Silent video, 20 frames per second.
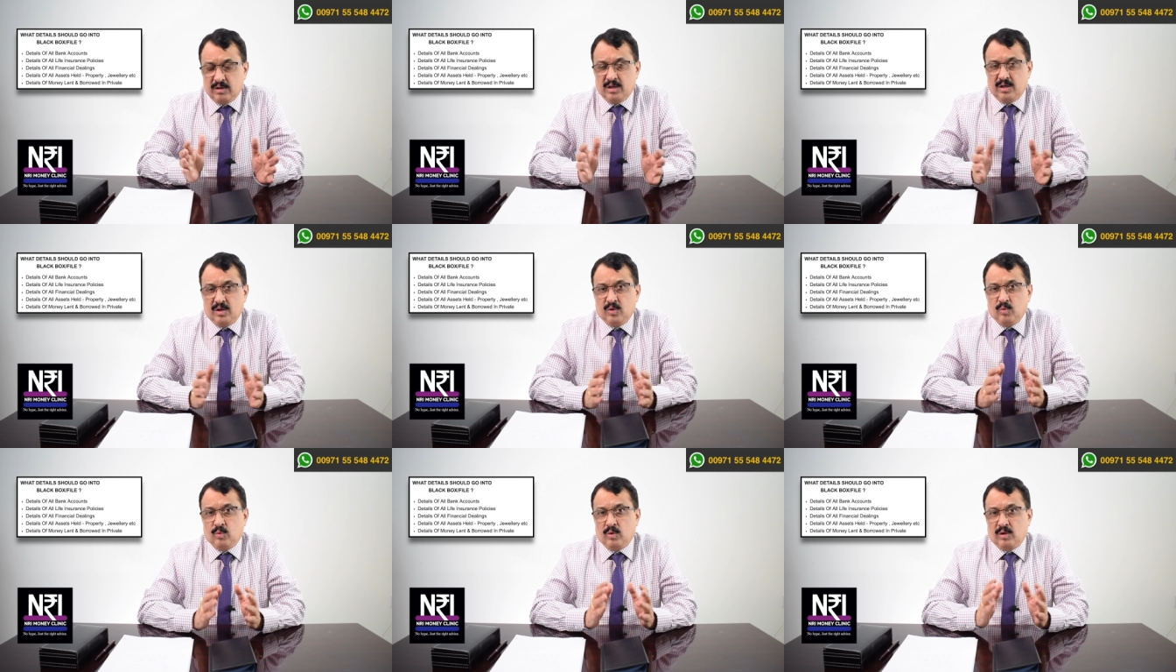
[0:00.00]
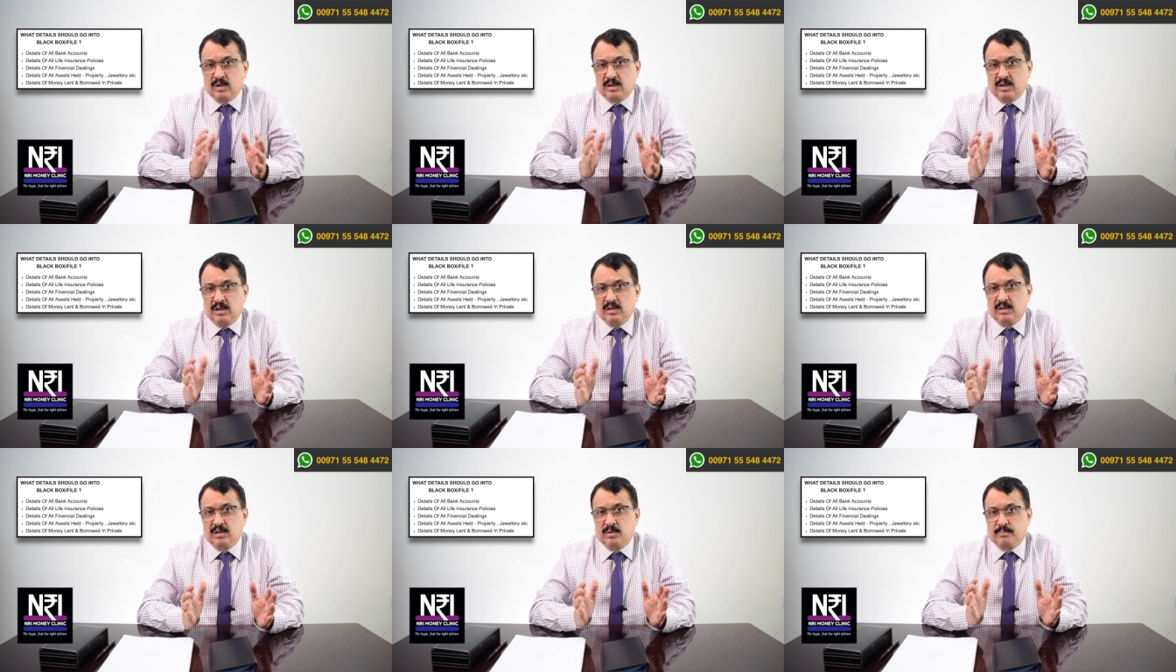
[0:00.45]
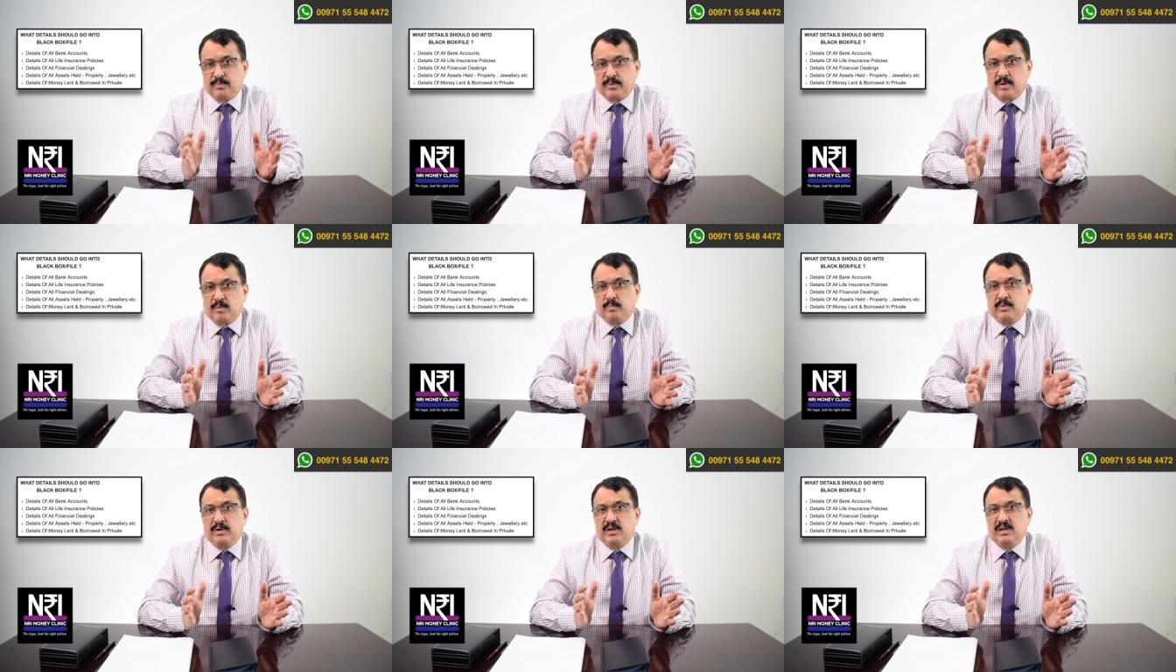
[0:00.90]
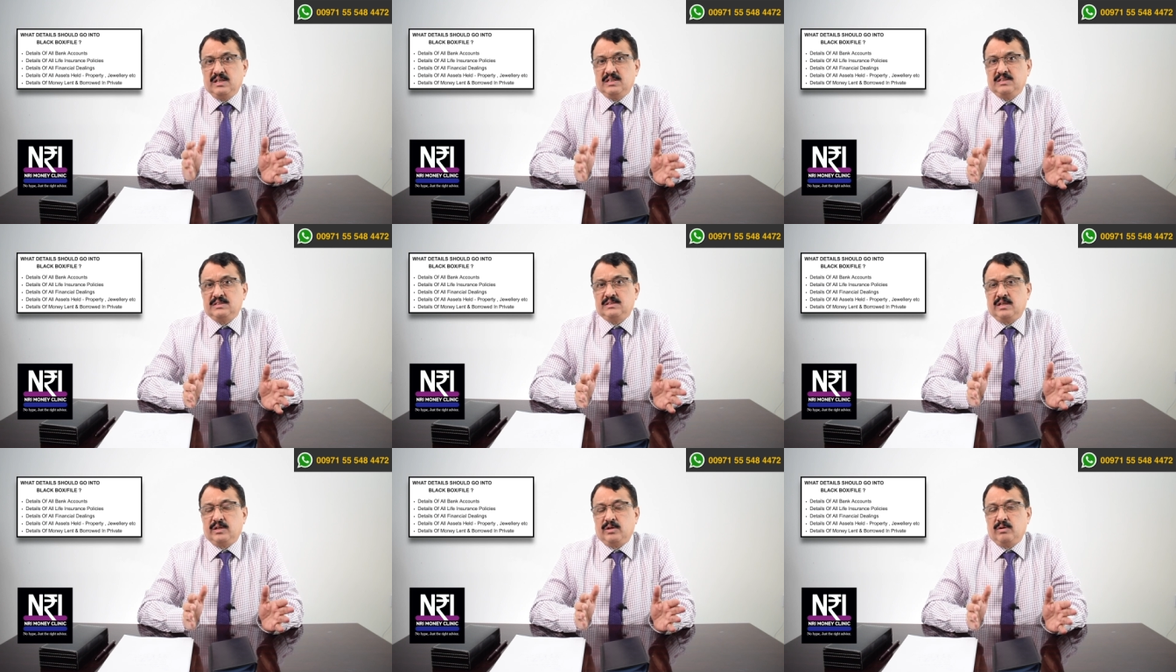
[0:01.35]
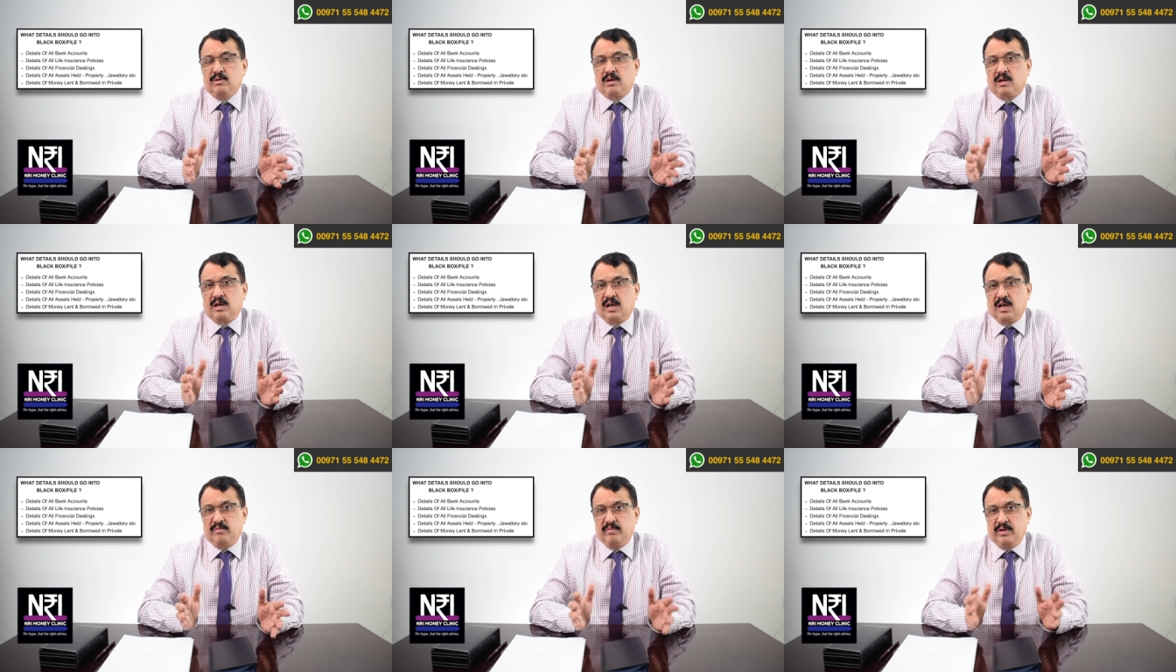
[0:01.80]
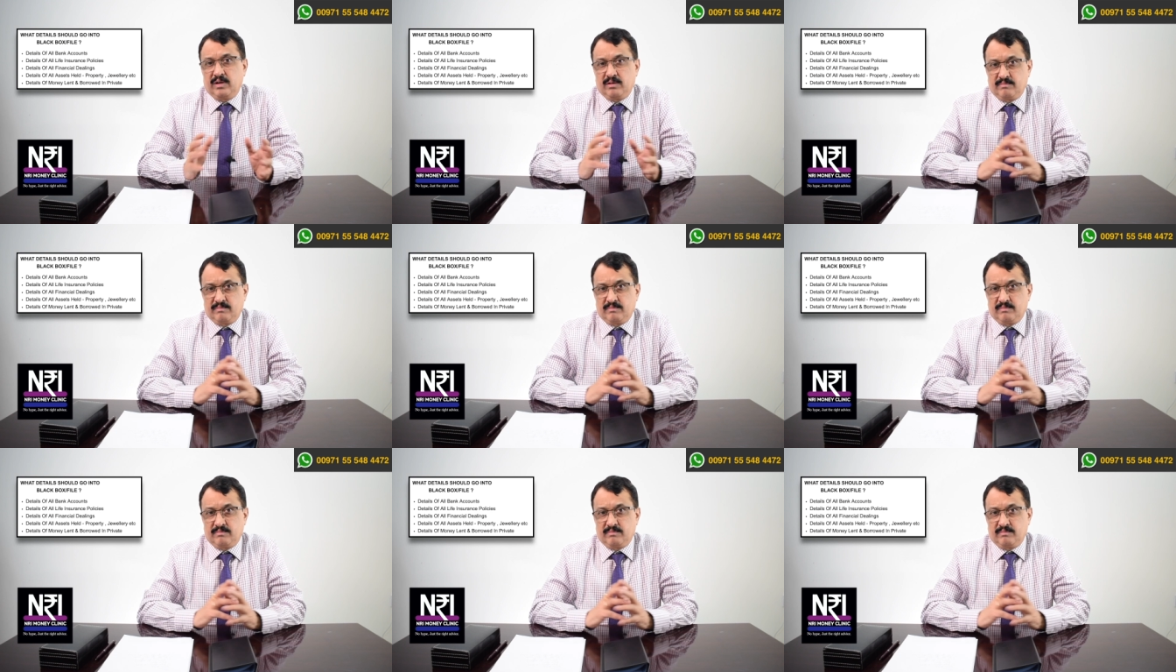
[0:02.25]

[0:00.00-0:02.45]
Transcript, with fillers: what are the properties that you are having.